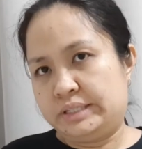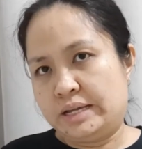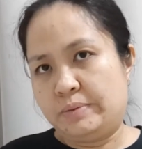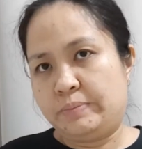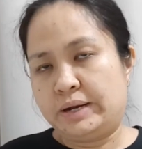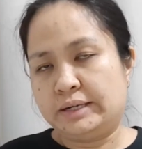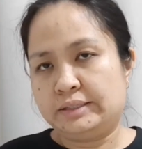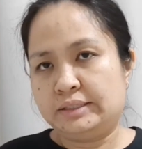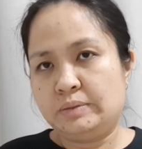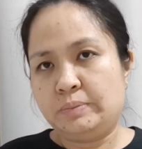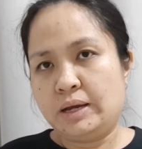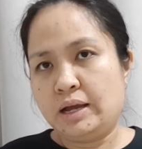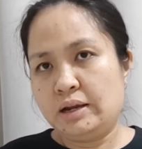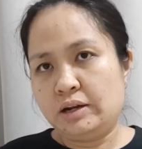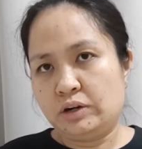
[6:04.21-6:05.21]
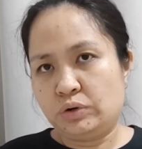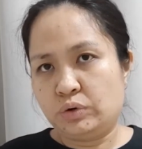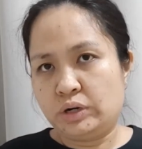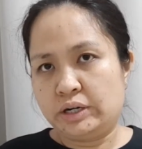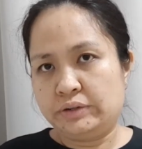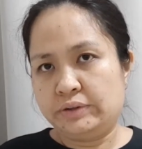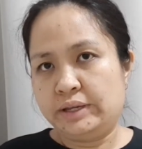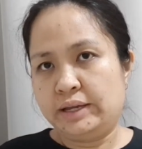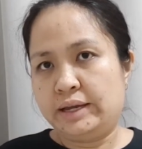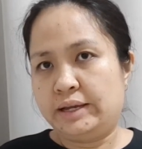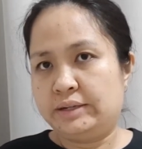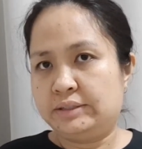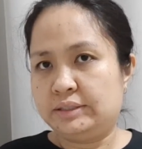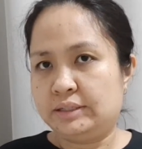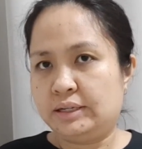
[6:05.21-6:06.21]
participants accurately
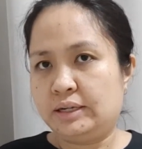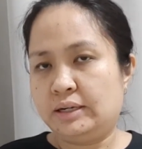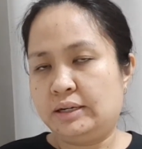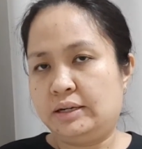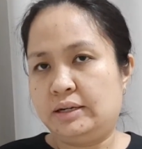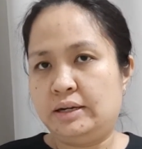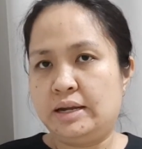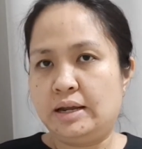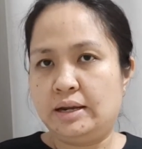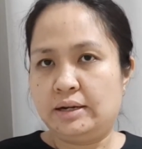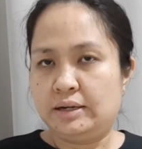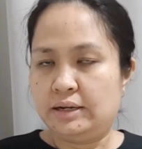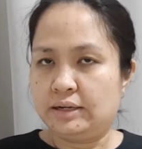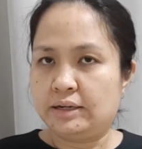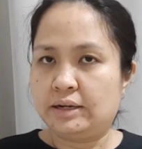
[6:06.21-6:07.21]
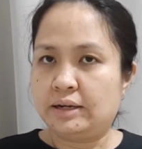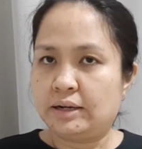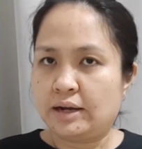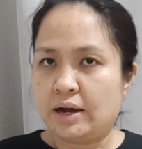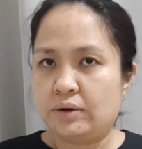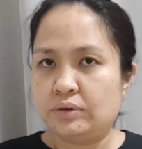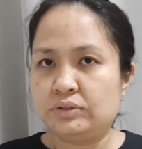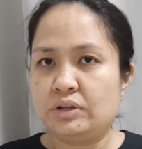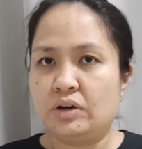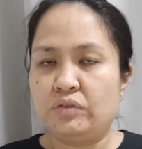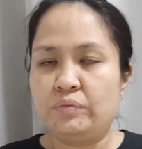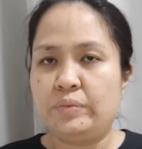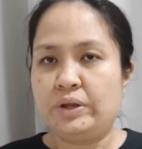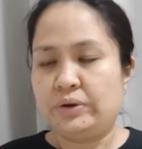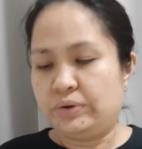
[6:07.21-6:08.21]
answered the cause of
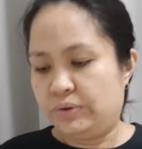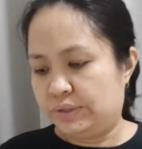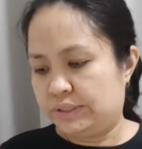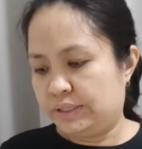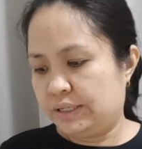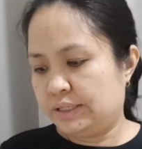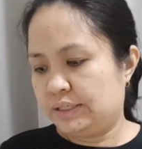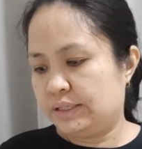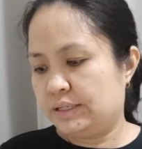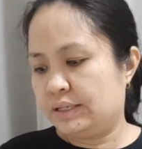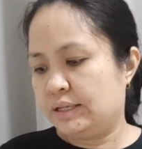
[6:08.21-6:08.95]
melioidosis.